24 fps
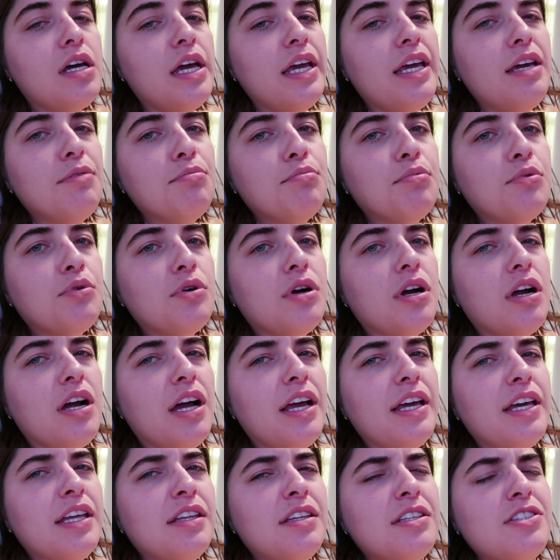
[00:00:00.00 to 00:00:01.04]
I get bored.
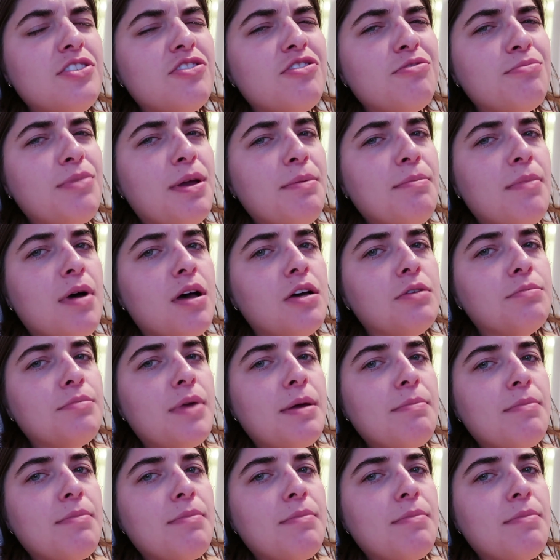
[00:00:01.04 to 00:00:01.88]
I get this from my mom.